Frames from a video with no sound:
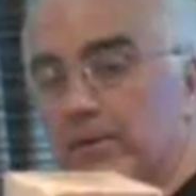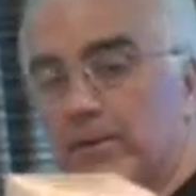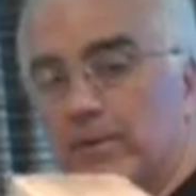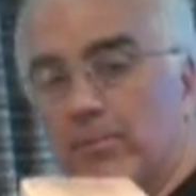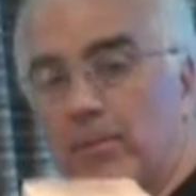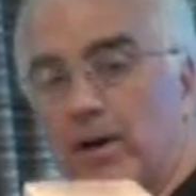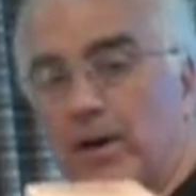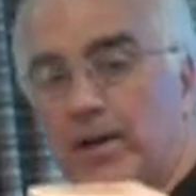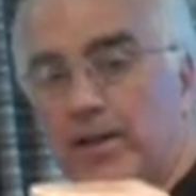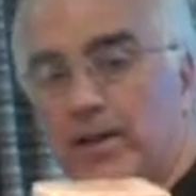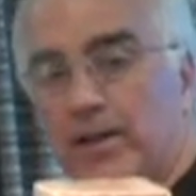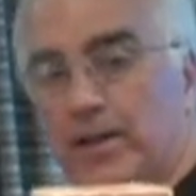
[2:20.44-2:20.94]

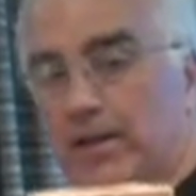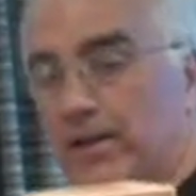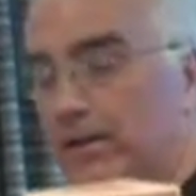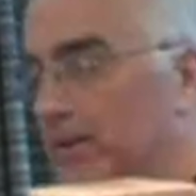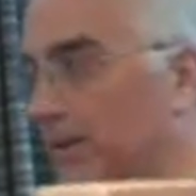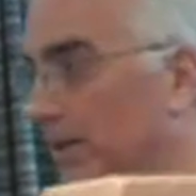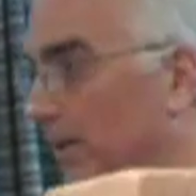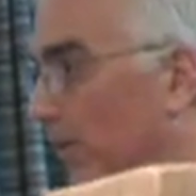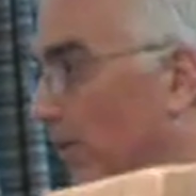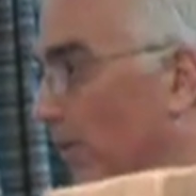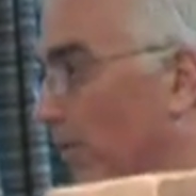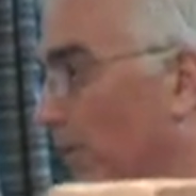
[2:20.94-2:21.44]
market
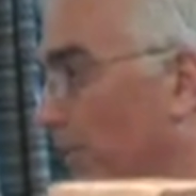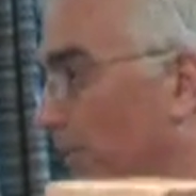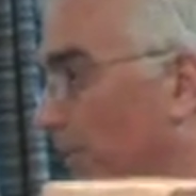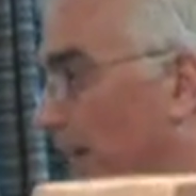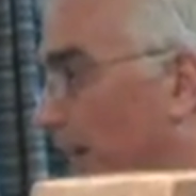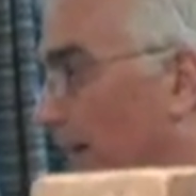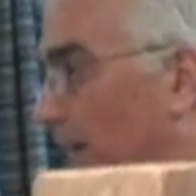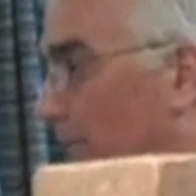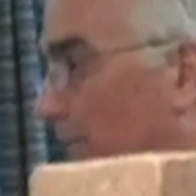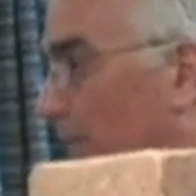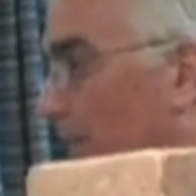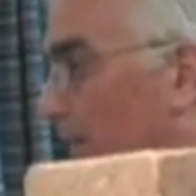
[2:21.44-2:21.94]
in North
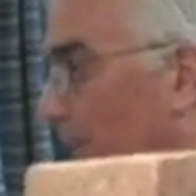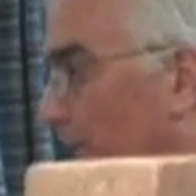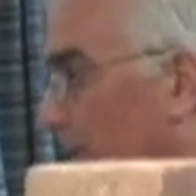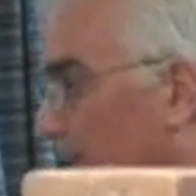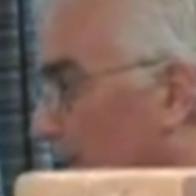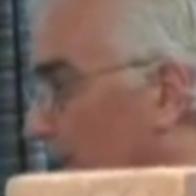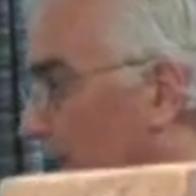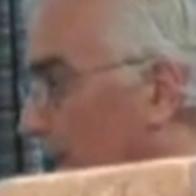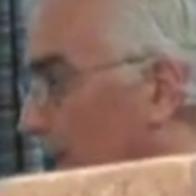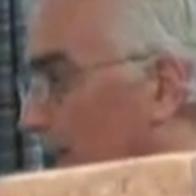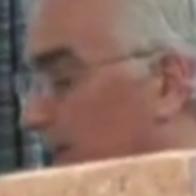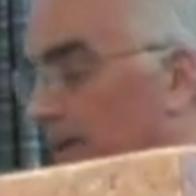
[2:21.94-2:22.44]
Africa and
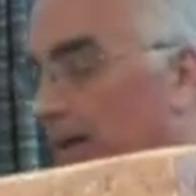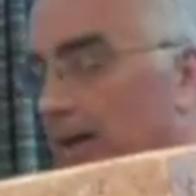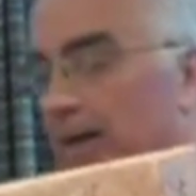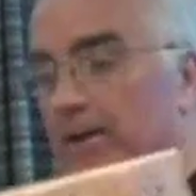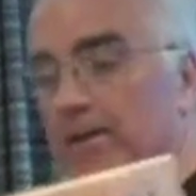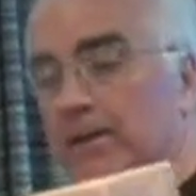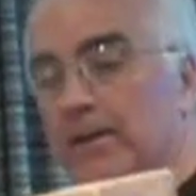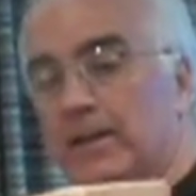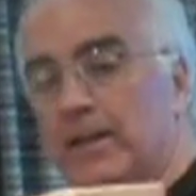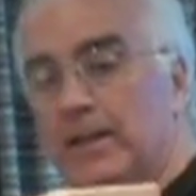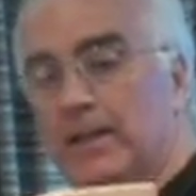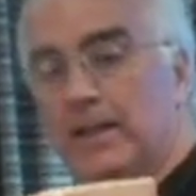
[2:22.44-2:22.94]
Kenya,
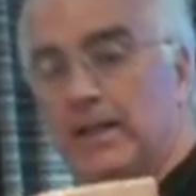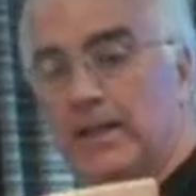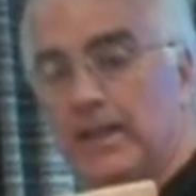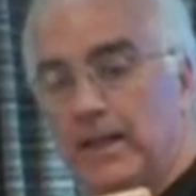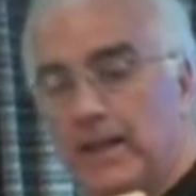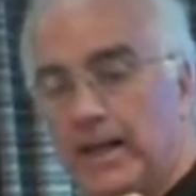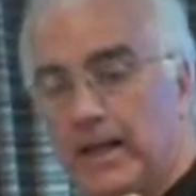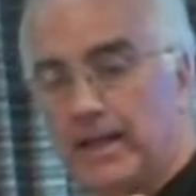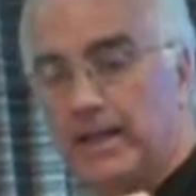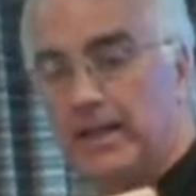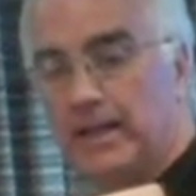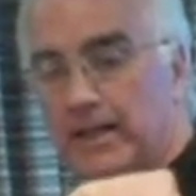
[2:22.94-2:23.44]

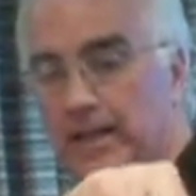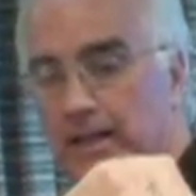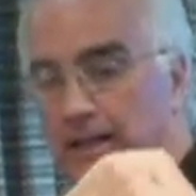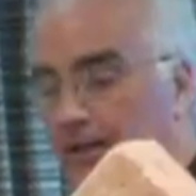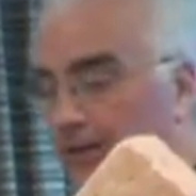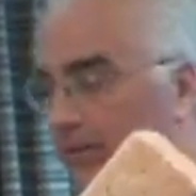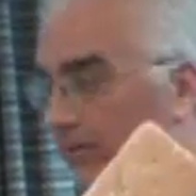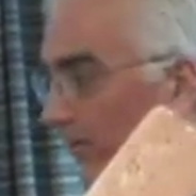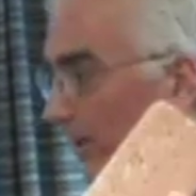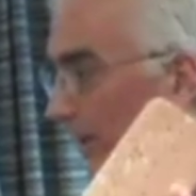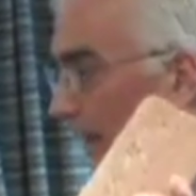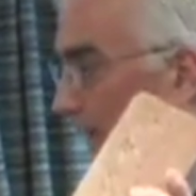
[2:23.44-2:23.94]
and it
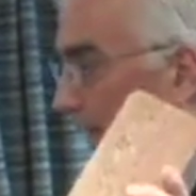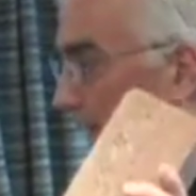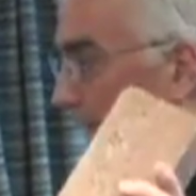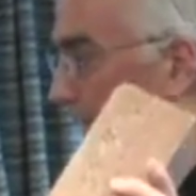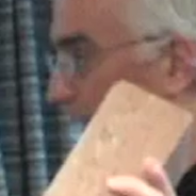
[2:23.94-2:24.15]
is a